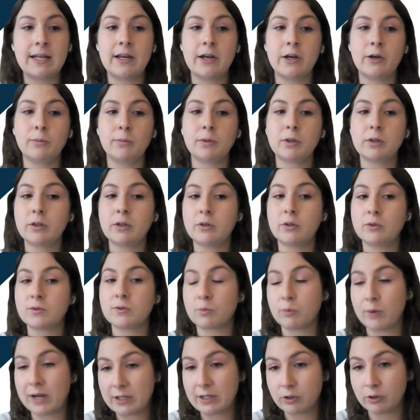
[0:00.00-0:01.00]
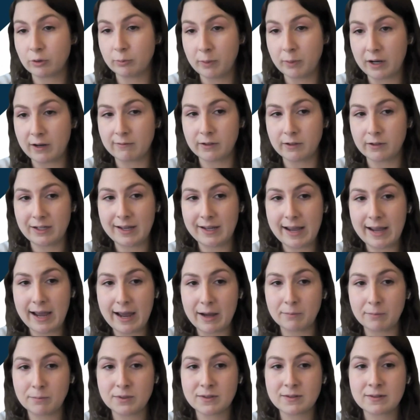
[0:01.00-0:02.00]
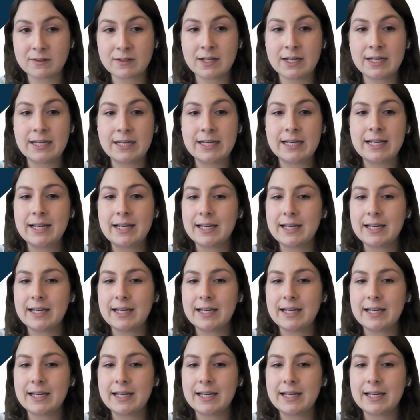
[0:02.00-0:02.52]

and help close racial poverty gaps.